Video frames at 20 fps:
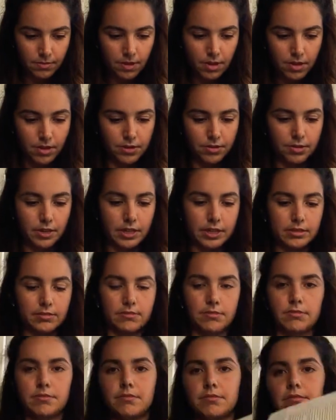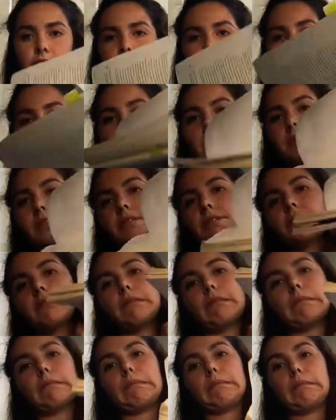Oh, okay.
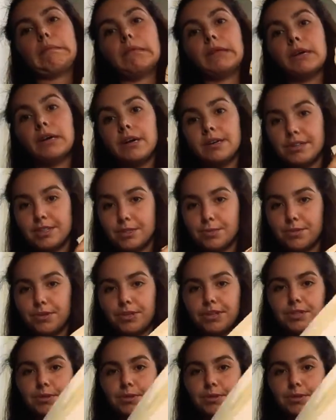Whoa, this book